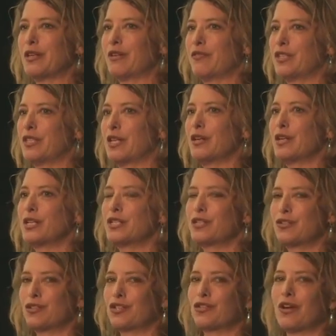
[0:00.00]
of the dairy
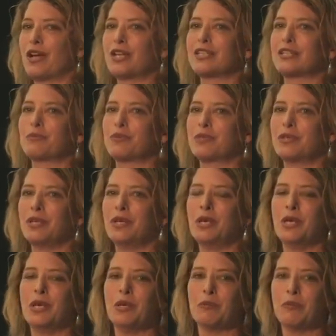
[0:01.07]
industry trying to
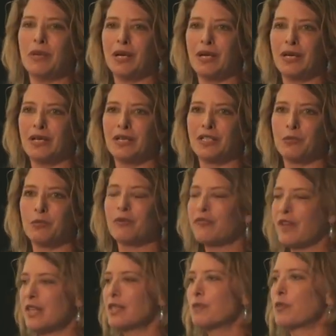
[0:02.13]

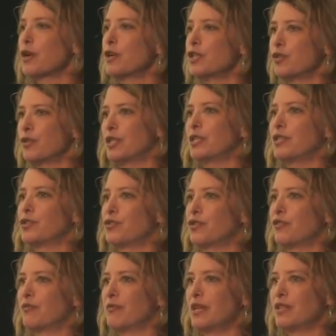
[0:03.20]
prevent the margarine
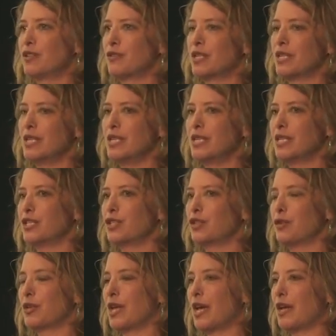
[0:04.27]
industry from entering in, and
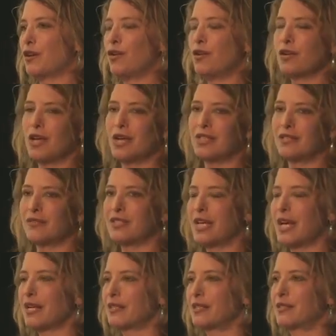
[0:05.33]
so they had all kinds of
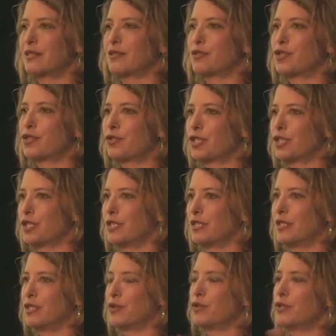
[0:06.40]
taxes and
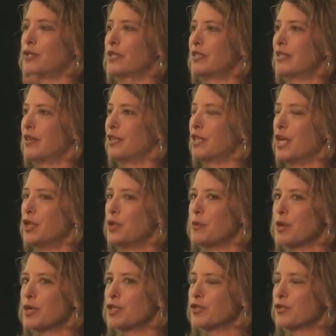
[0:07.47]
restrictions, and you couldn't sell yellow
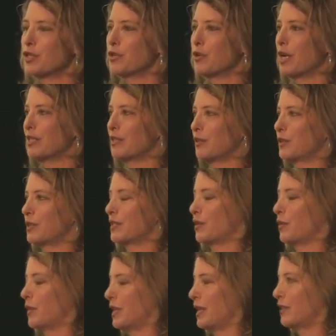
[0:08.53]
margarine, you had to only
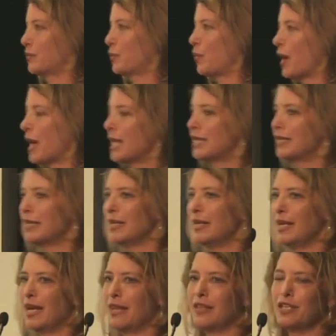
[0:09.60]
sell it as white,
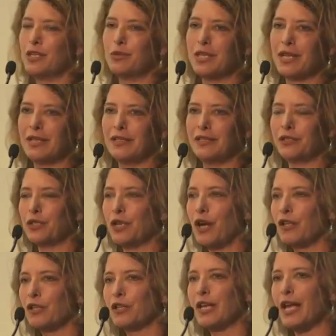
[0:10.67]
and then you would get a little
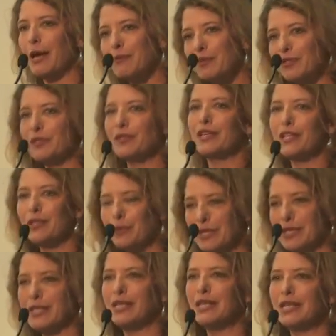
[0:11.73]
color capsule that you
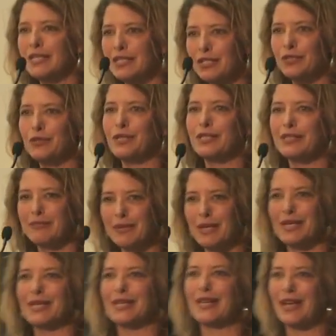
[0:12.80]
would knead into it to
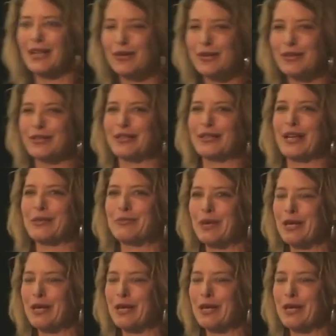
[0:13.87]
make it yellow to look like